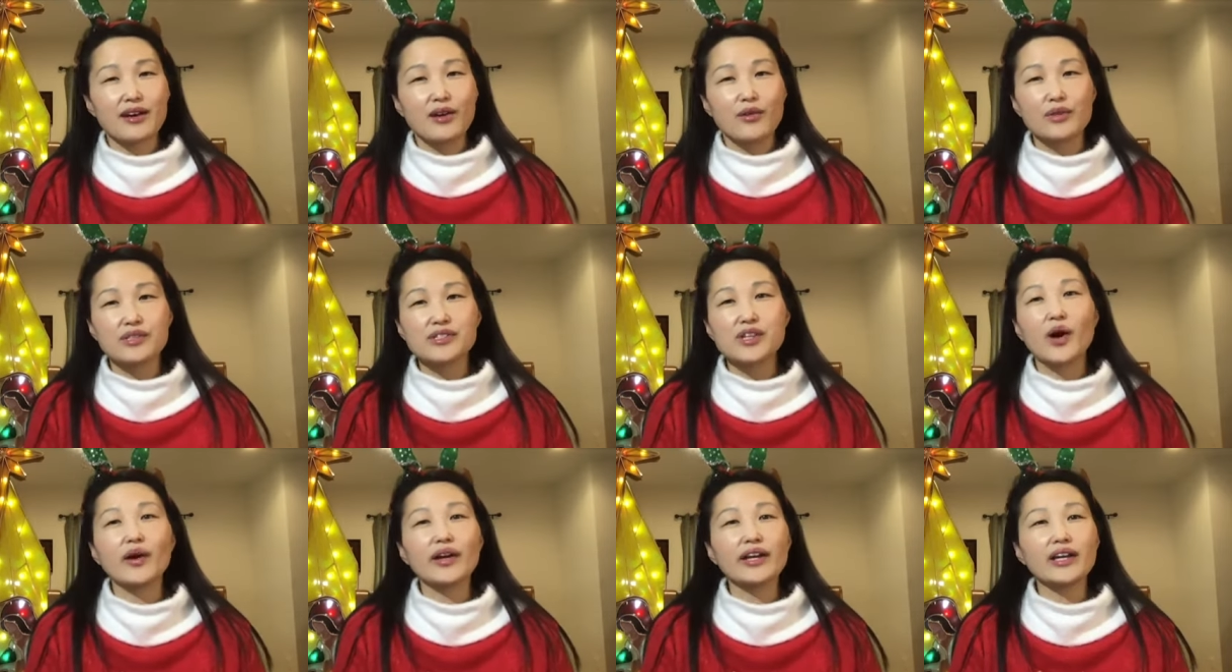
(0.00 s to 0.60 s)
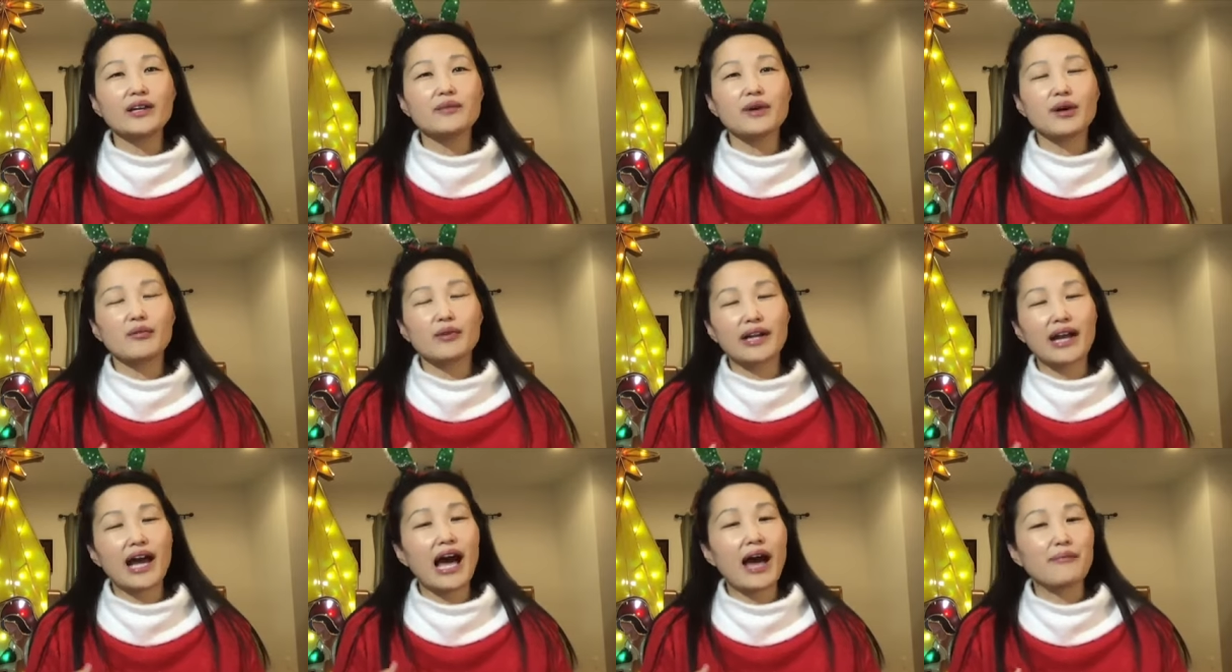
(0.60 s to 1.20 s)
We're talking about what
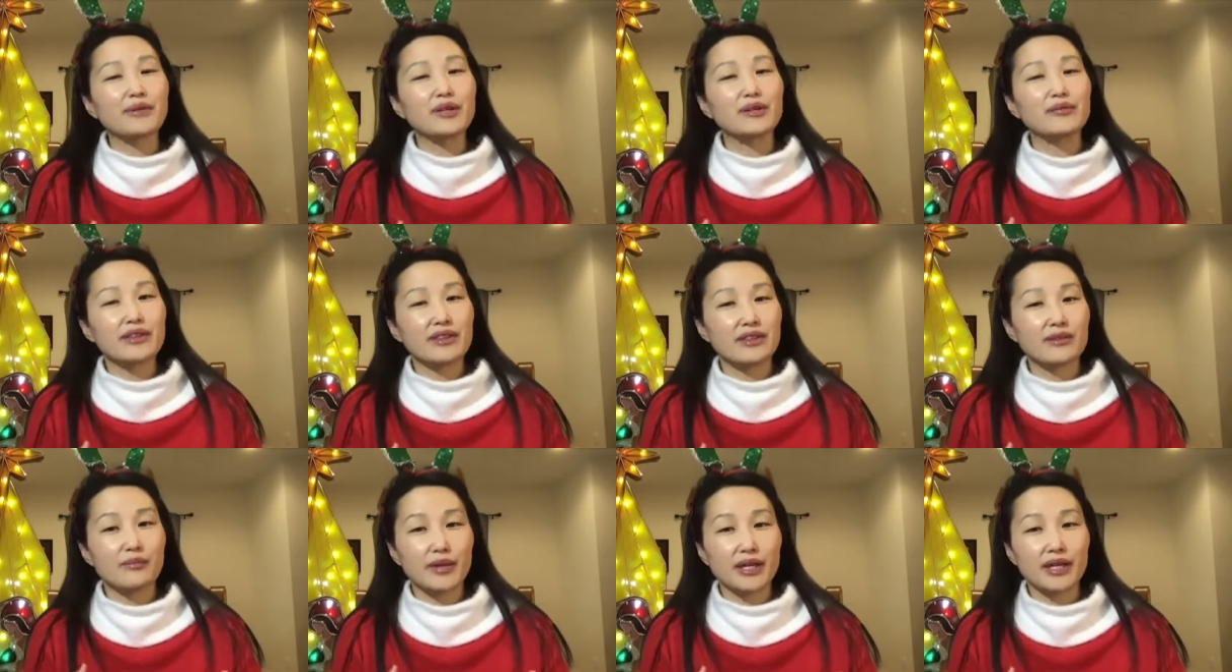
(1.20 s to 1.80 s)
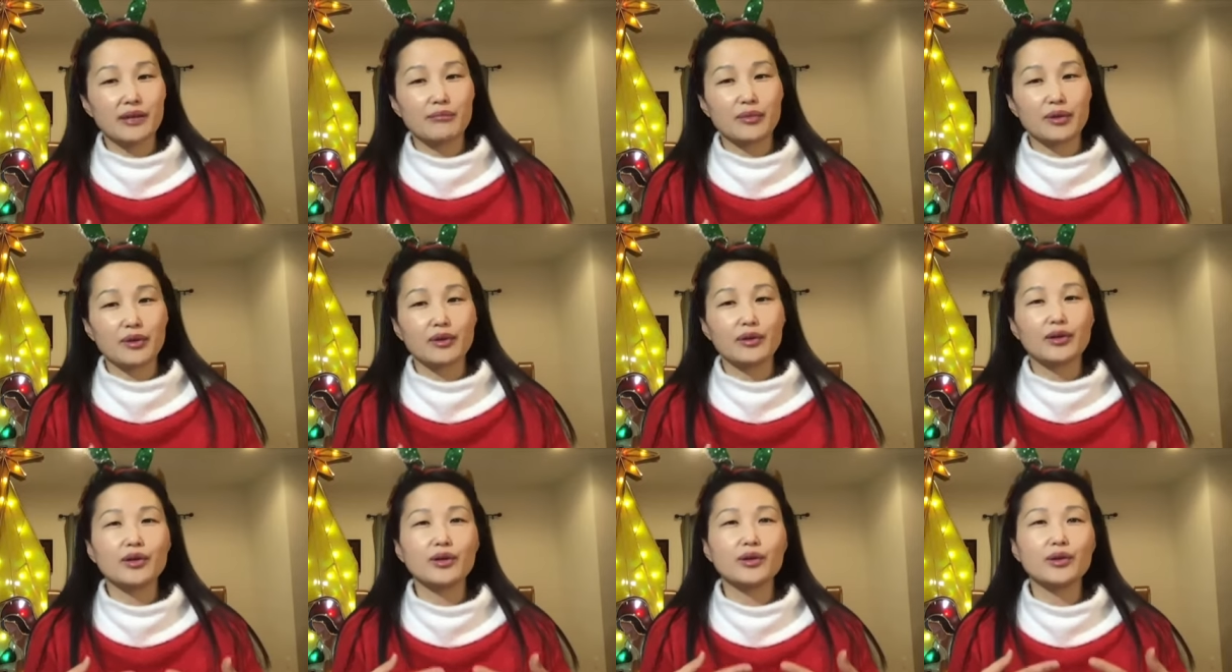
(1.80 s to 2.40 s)
happened with the
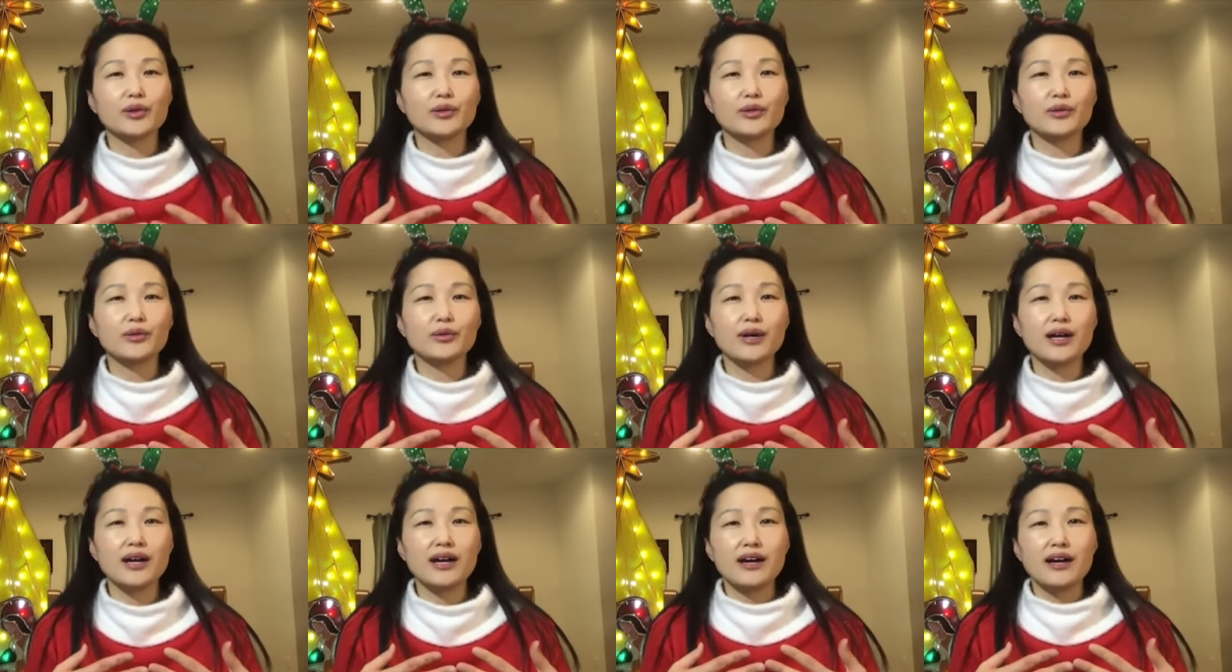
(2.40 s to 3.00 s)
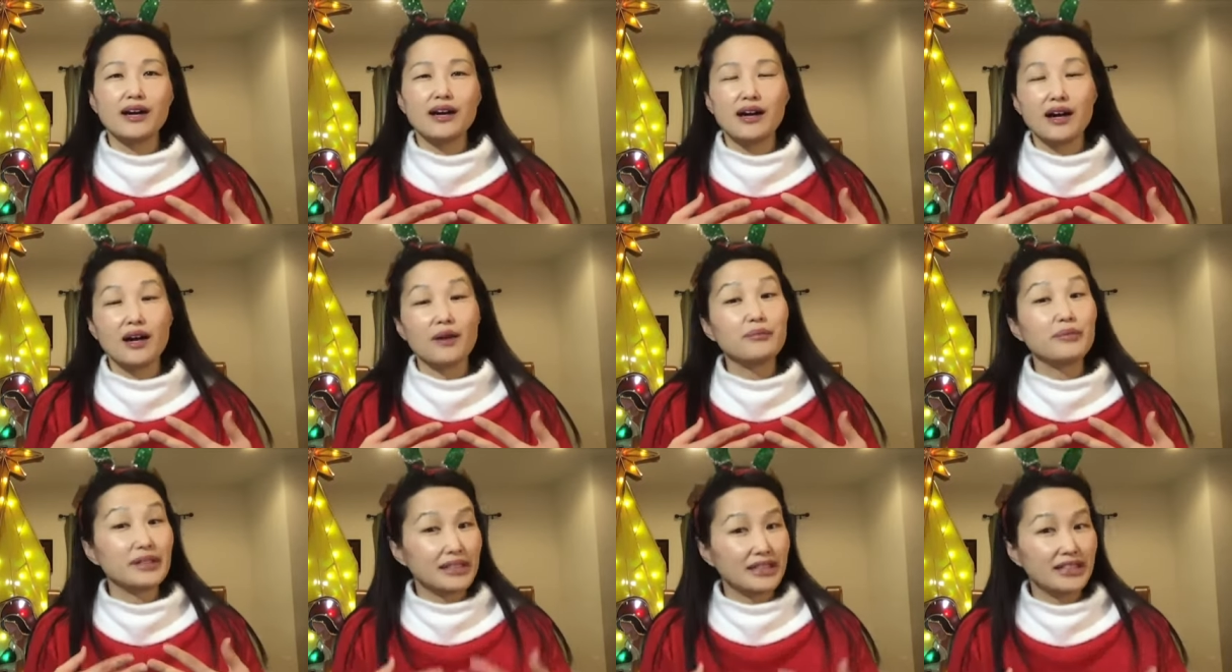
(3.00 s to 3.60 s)
people who uh,
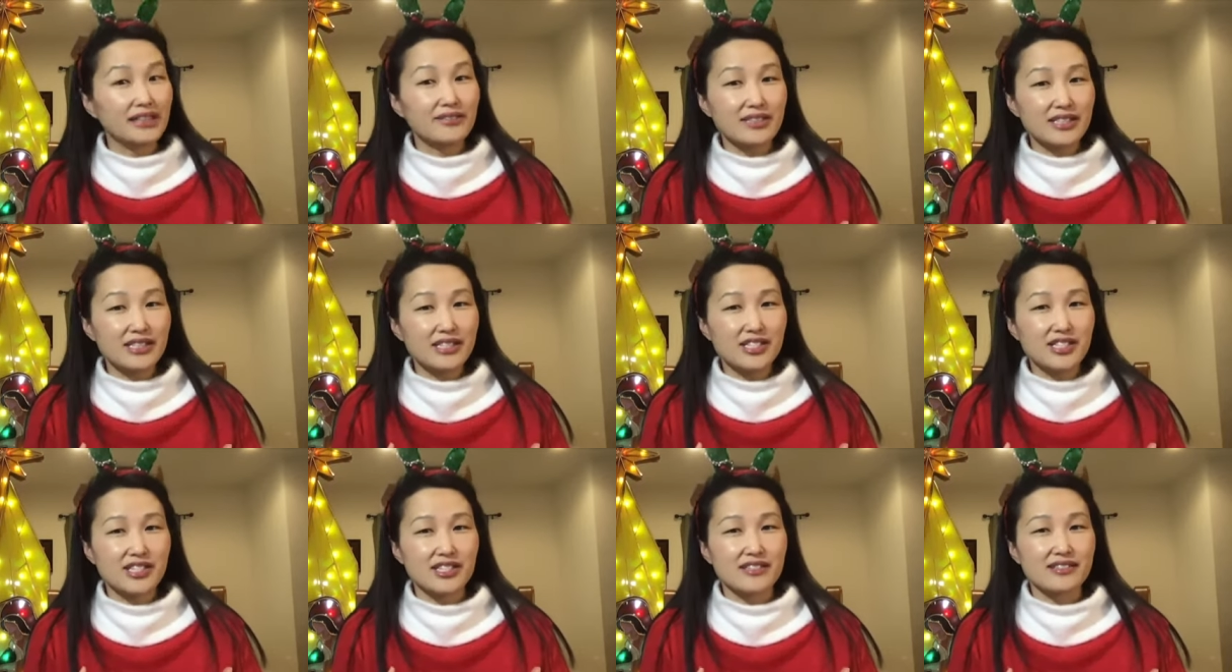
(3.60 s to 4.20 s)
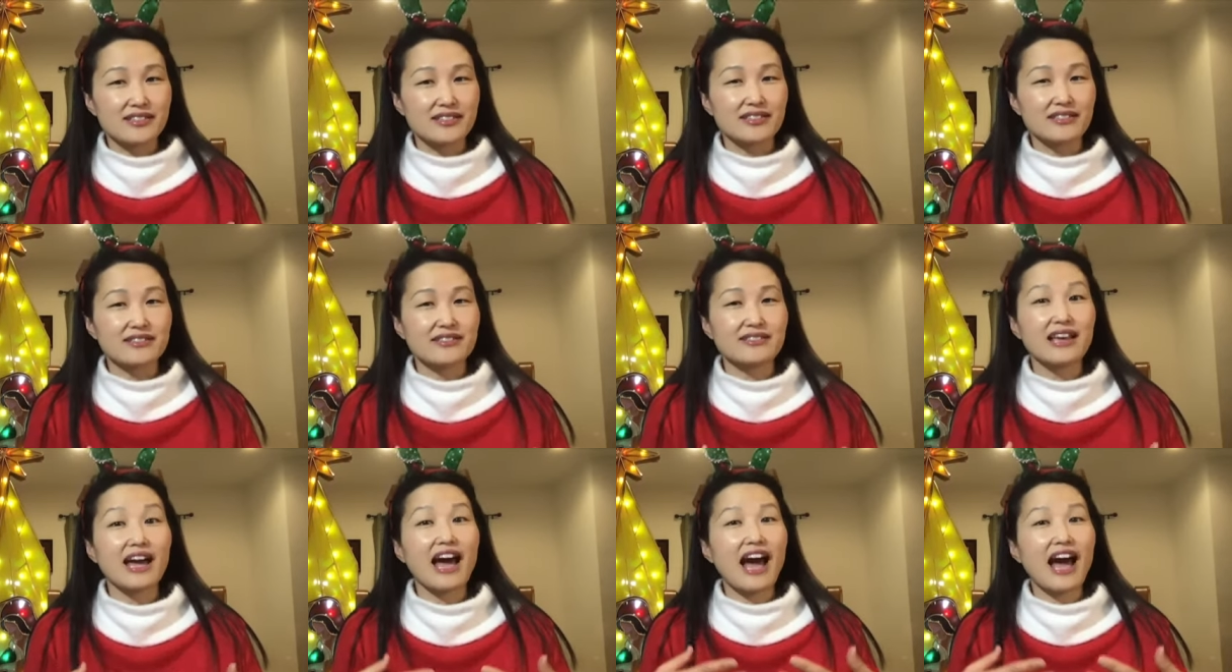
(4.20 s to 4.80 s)
believed in Jesus
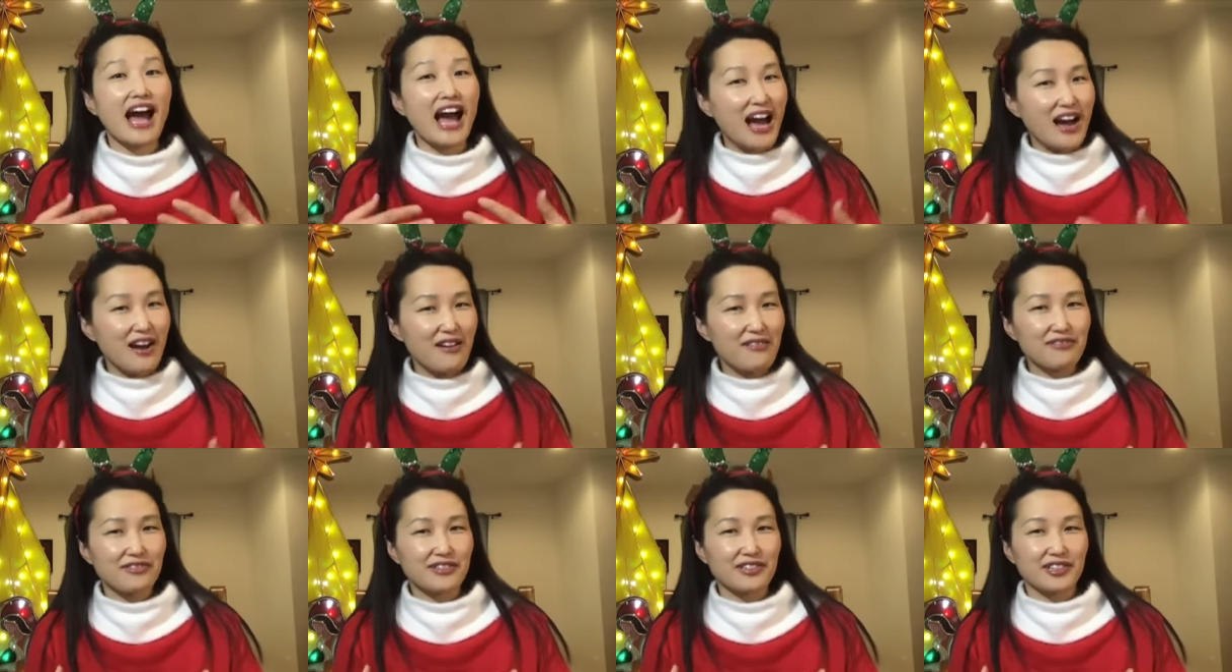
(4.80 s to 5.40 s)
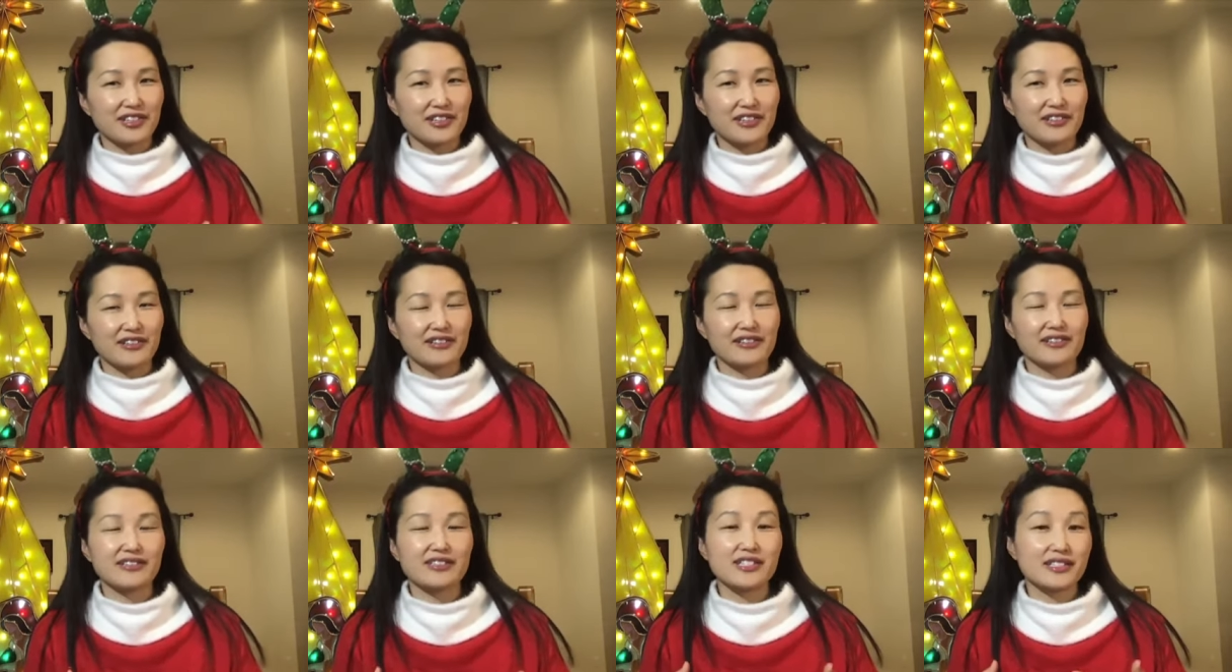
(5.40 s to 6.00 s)
after
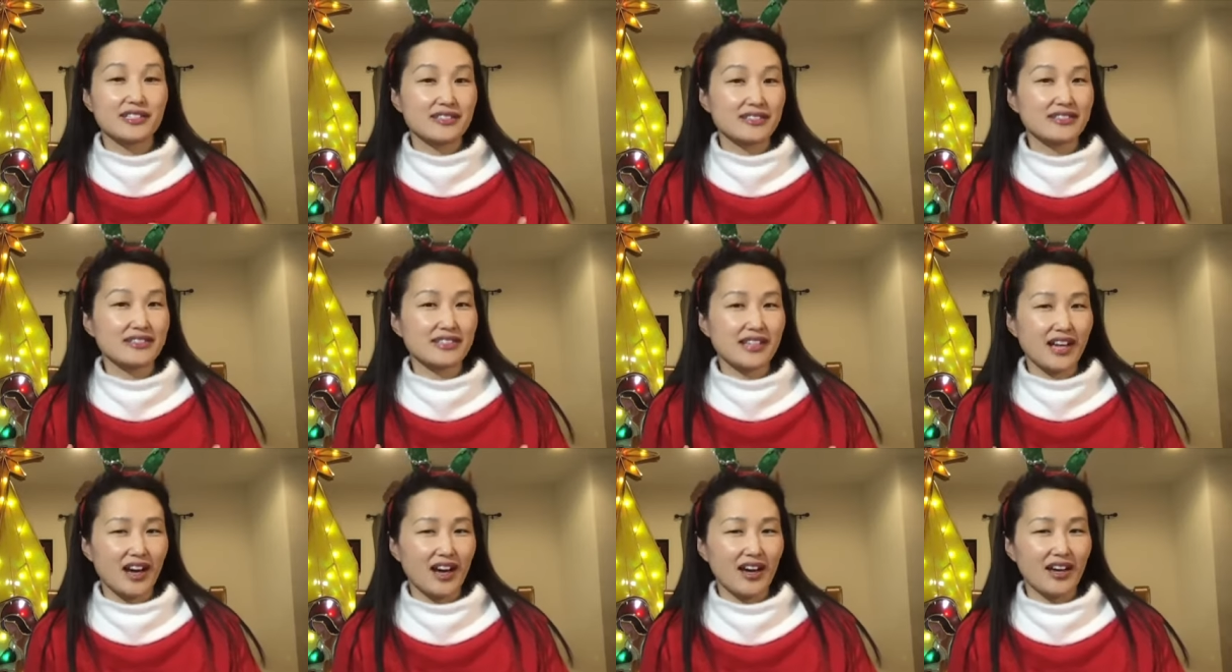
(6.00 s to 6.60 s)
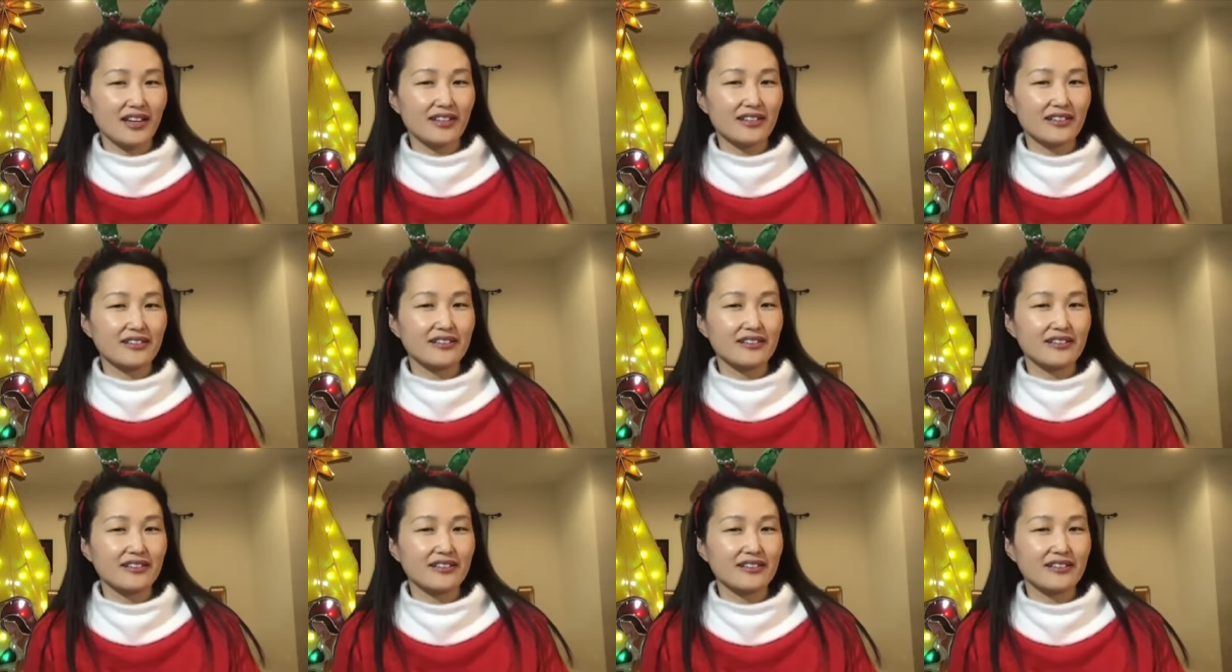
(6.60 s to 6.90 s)
Jesus died